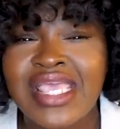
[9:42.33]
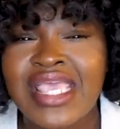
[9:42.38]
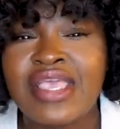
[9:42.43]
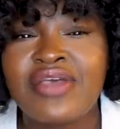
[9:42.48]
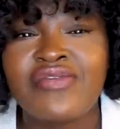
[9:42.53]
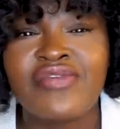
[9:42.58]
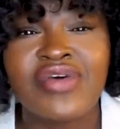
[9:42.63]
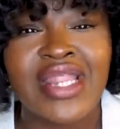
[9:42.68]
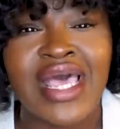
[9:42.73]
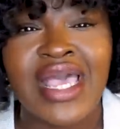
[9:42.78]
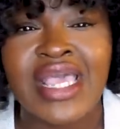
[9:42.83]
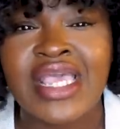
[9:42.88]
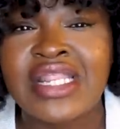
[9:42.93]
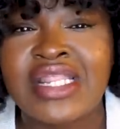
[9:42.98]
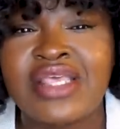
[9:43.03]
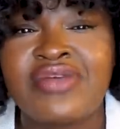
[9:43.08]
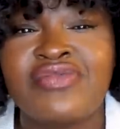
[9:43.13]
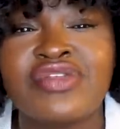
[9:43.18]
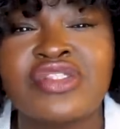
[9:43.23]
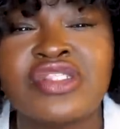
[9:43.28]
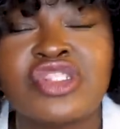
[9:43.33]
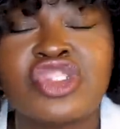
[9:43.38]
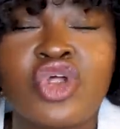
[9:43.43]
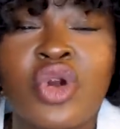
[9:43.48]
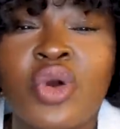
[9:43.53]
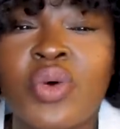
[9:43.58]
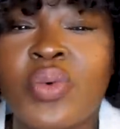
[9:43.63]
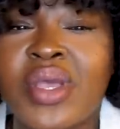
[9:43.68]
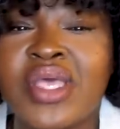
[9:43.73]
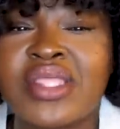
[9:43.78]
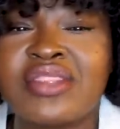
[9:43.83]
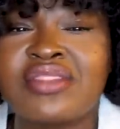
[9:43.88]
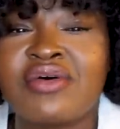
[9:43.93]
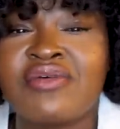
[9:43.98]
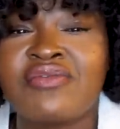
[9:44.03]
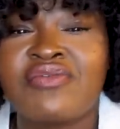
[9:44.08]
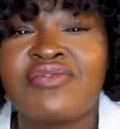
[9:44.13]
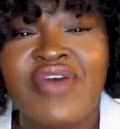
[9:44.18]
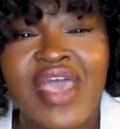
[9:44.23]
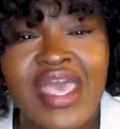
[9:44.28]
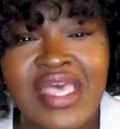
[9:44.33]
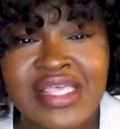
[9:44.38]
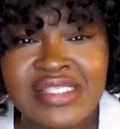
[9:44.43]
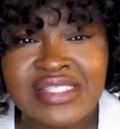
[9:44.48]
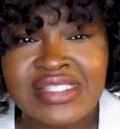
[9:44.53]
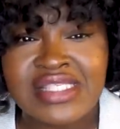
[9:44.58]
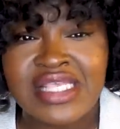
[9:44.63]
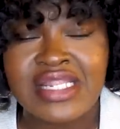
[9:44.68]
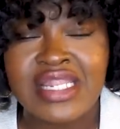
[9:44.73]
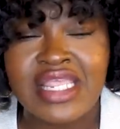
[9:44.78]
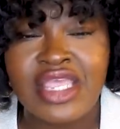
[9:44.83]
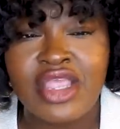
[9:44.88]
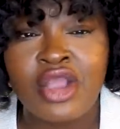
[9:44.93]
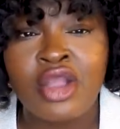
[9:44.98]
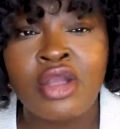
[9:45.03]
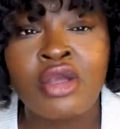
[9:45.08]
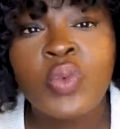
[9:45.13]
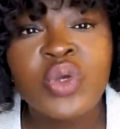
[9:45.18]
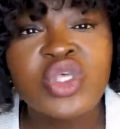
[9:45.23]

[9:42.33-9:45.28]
Even I could even throw in the vests in here.